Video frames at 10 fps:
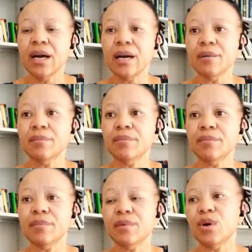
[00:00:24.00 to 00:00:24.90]
On
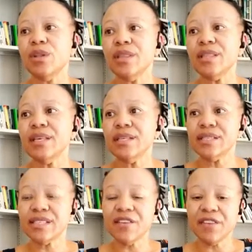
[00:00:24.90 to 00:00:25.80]
the
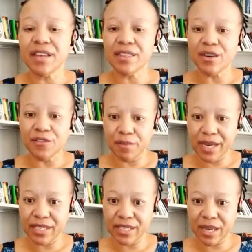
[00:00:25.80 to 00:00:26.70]
7th of March,